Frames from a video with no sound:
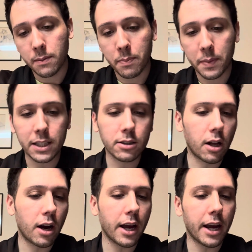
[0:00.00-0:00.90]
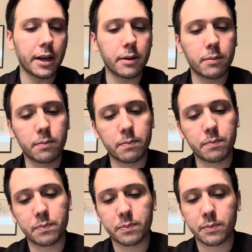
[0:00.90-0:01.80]
That's Law 8
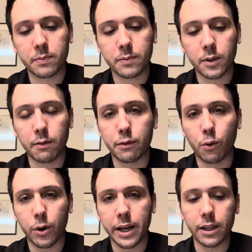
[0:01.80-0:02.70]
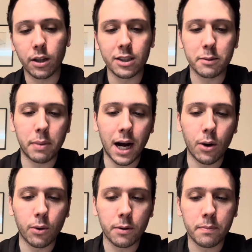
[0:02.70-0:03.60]
of the 48 Laws of
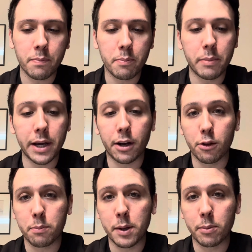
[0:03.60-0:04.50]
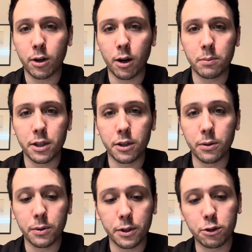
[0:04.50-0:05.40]
Power. Make other people come to
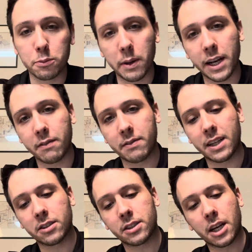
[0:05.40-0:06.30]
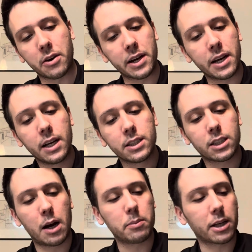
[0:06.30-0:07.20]
you. Use bait if necessary. It's
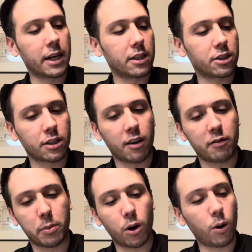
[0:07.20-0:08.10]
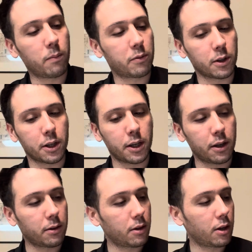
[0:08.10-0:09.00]
complicated stuff, but
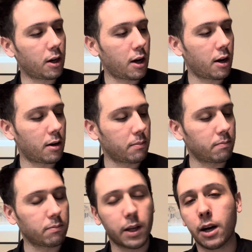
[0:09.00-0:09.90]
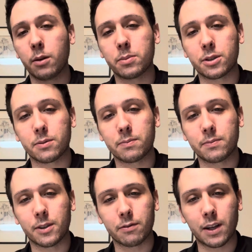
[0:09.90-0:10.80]
hopefully that helps.
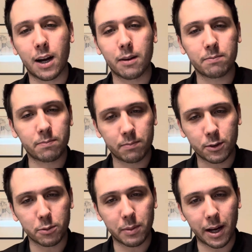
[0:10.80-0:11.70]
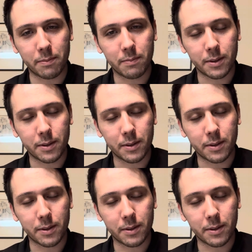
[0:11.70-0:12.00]
If not, too bad.